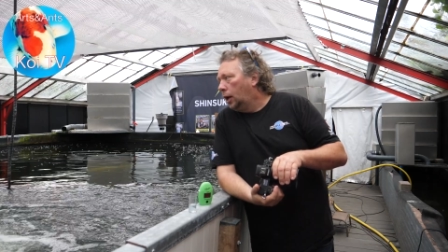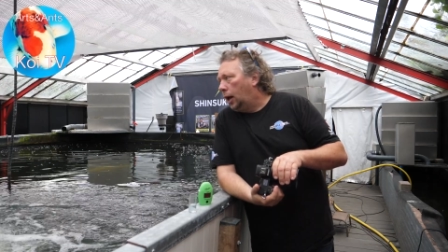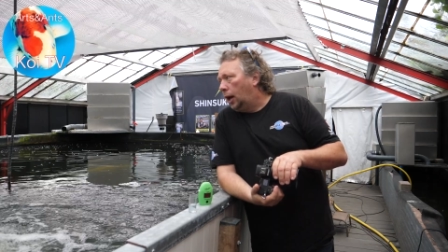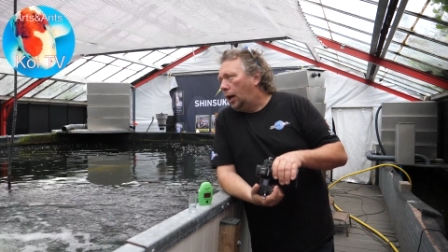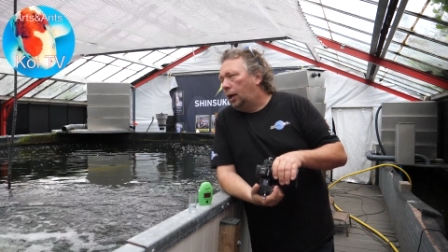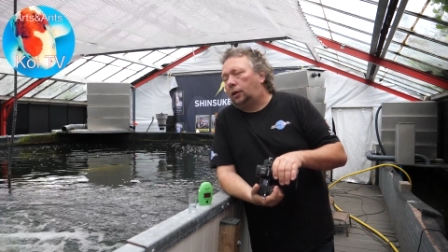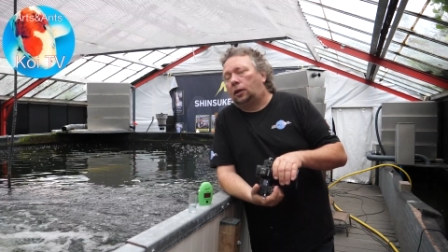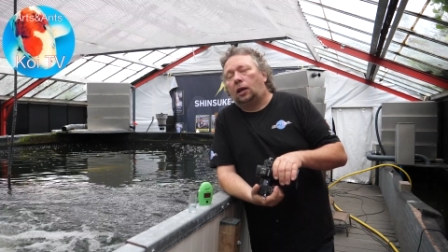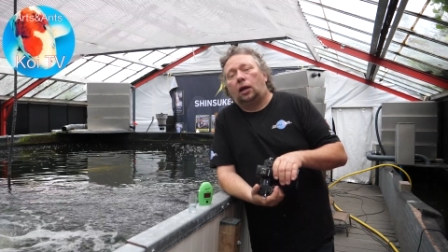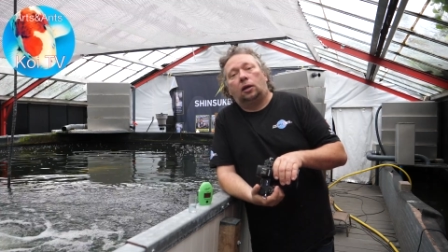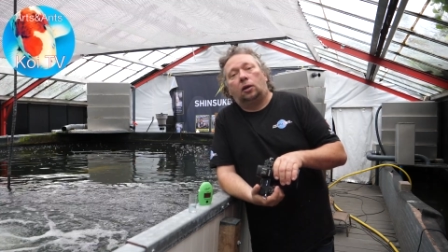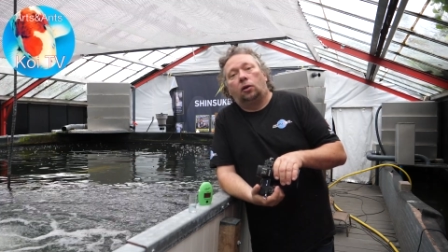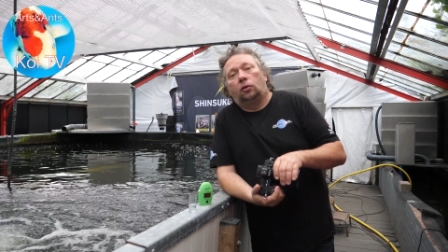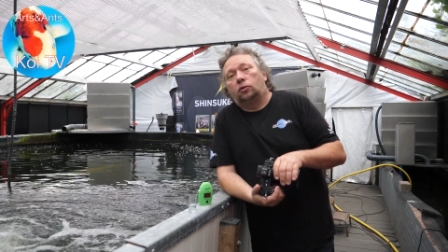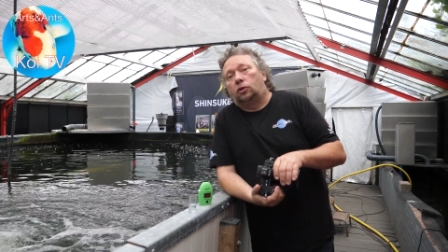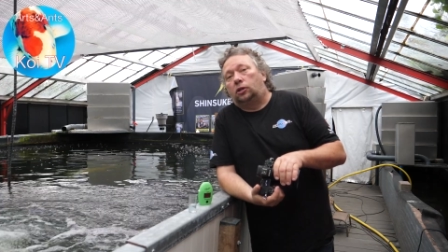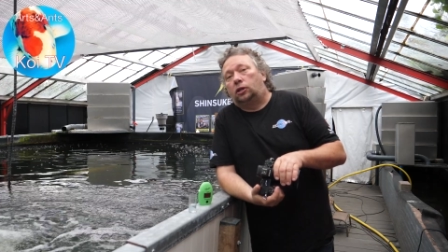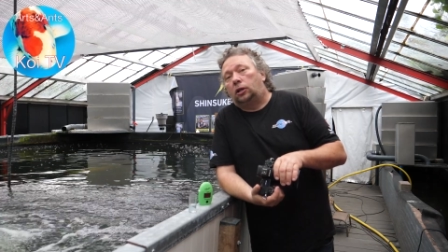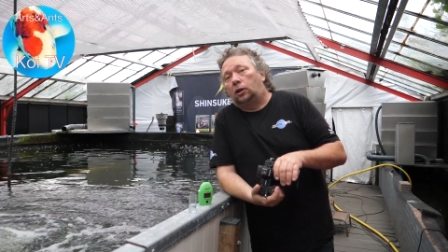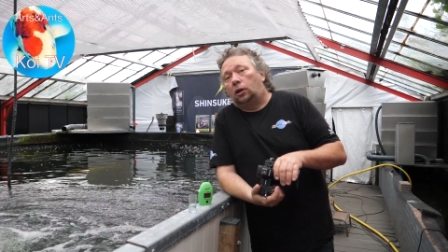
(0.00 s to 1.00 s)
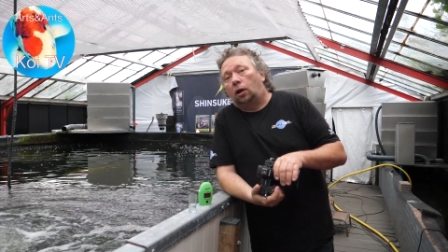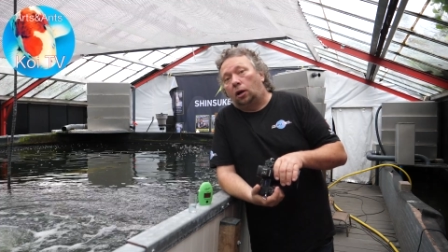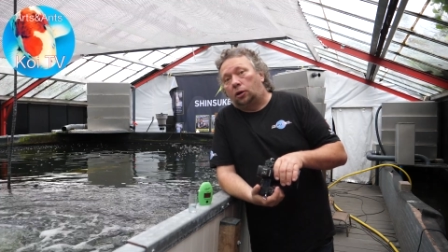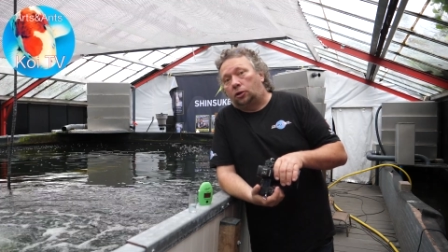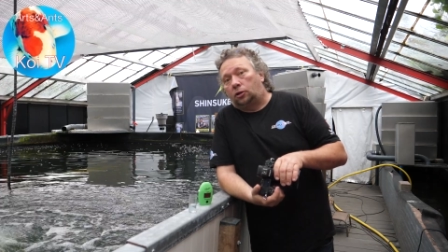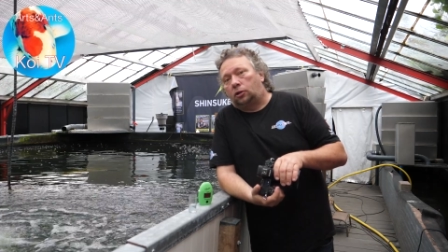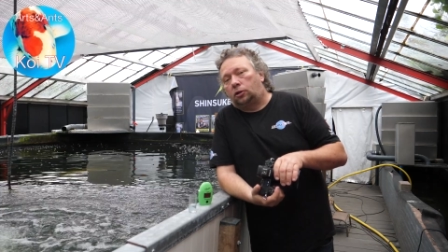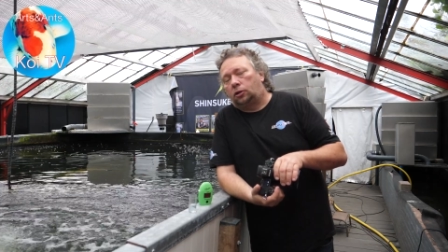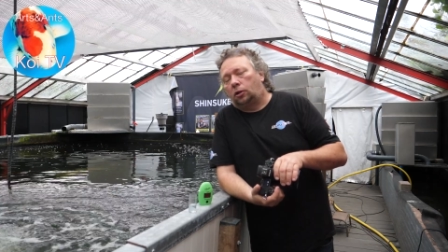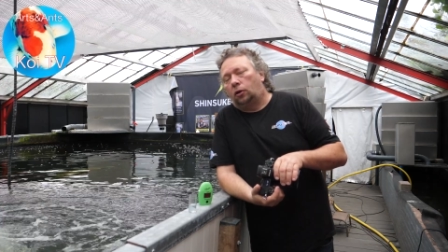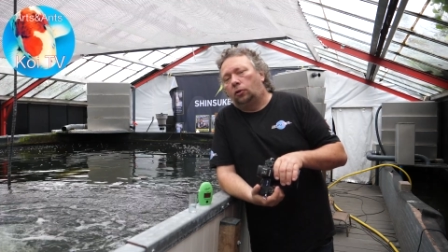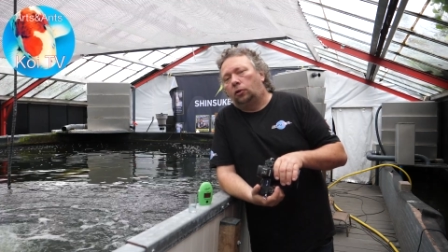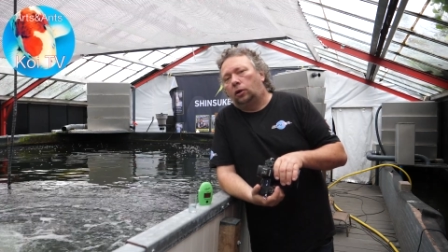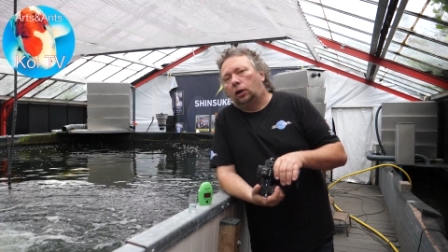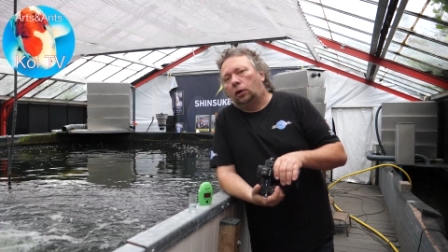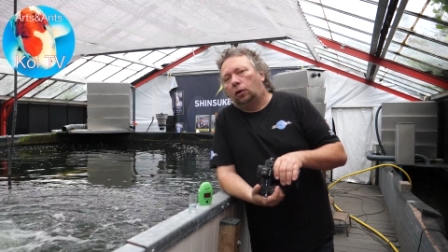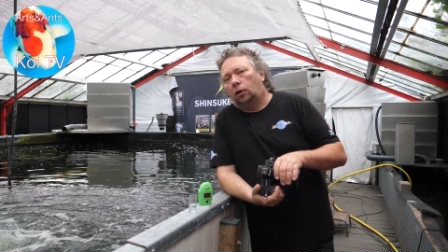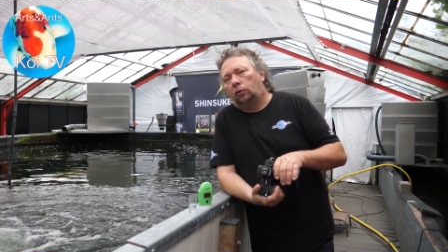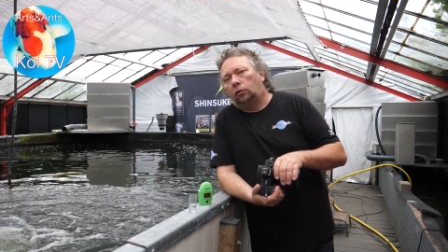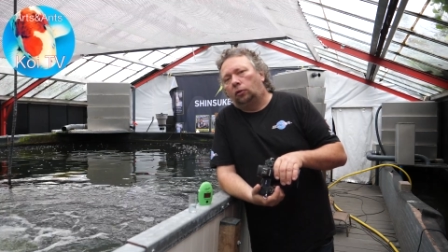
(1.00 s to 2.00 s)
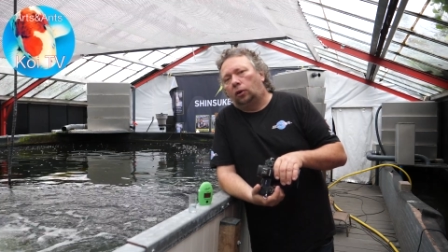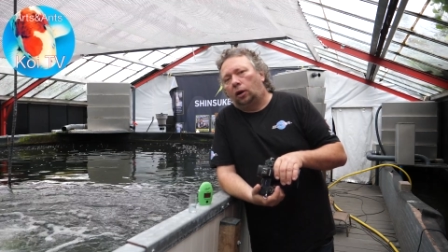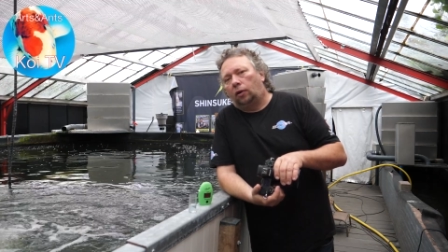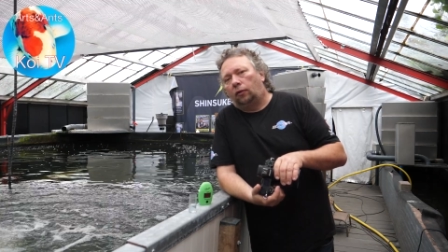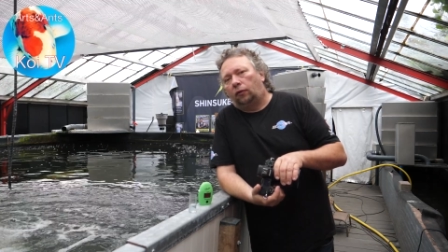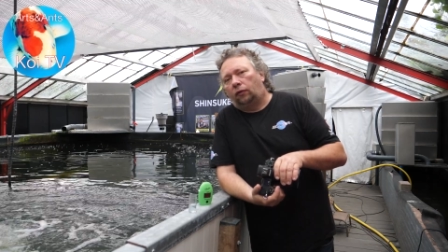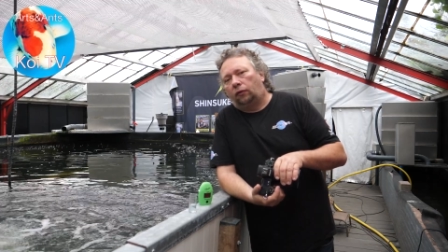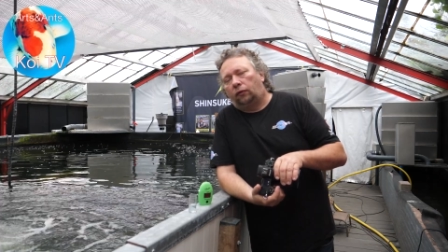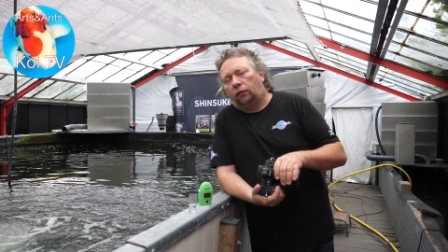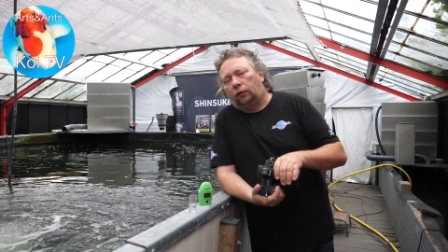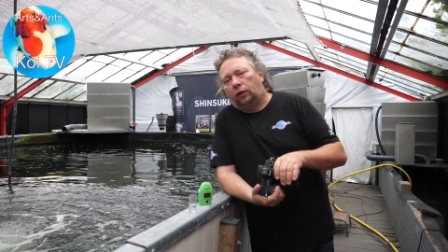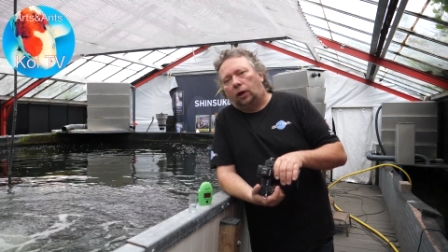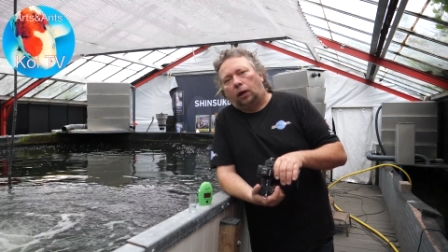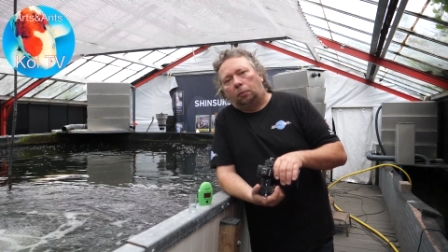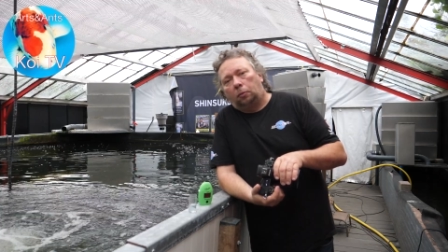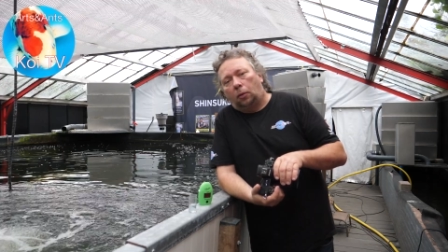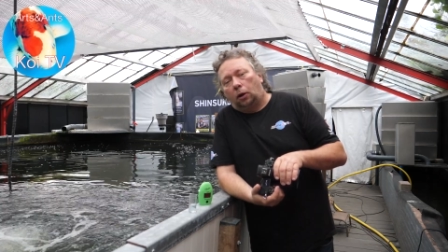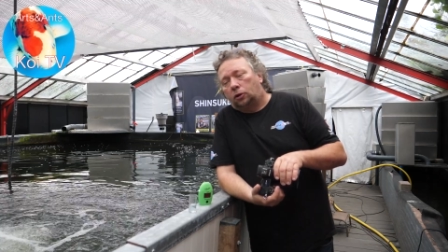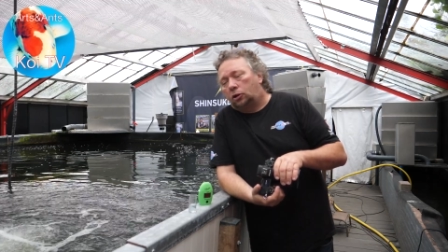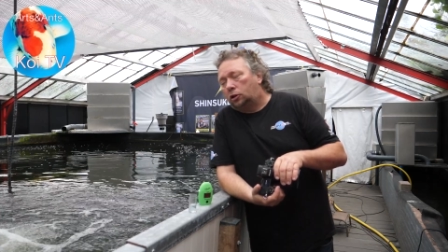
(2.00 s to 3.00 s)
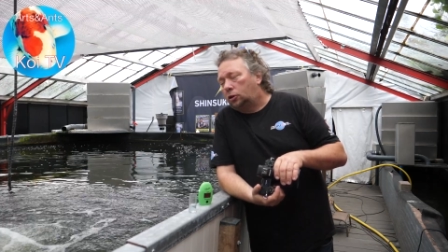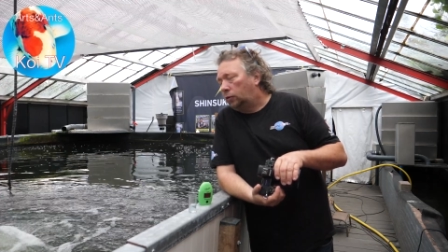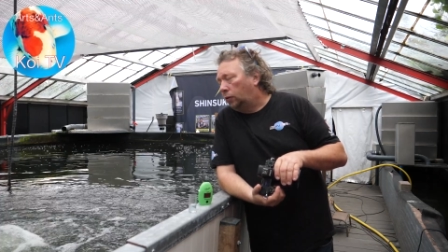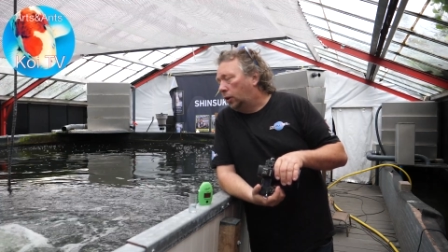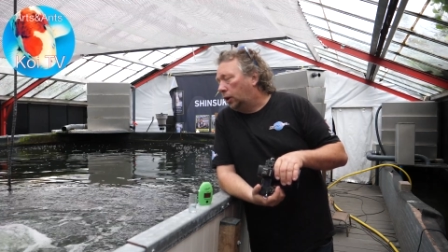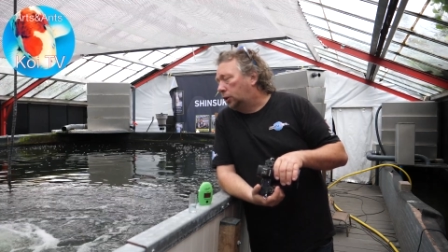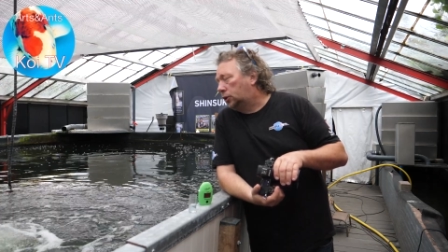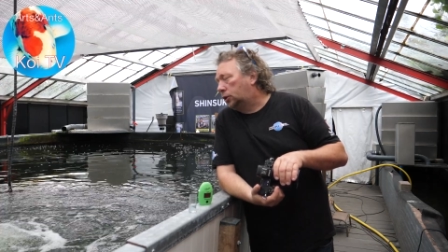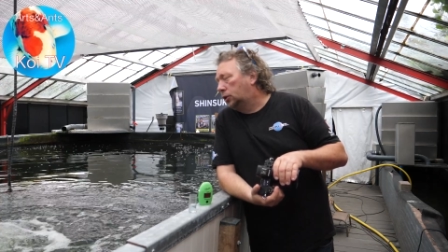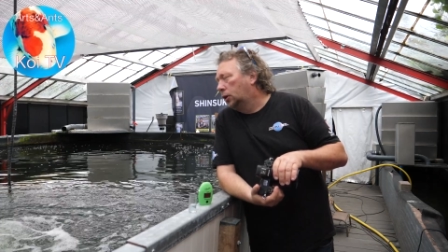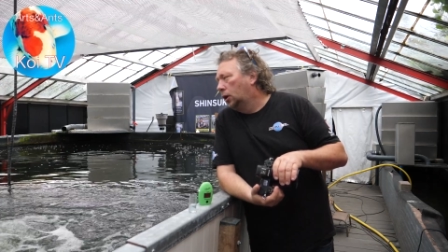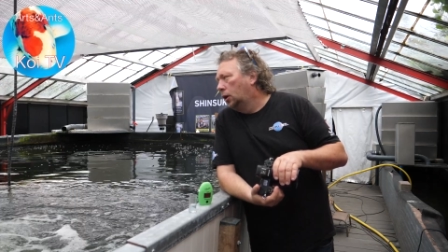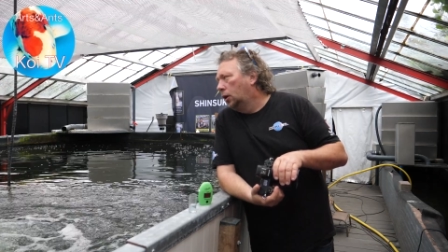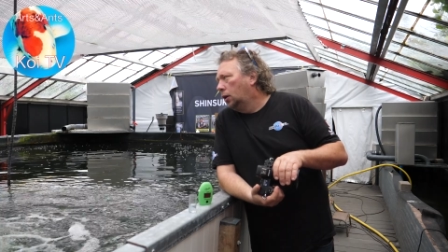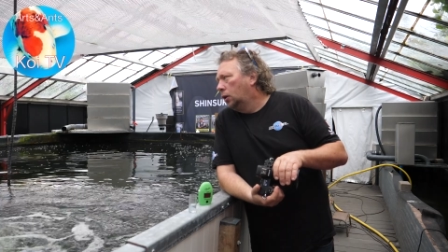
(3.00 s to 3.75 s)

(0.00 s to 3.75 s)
And they don't see us, so they don't have that much stress.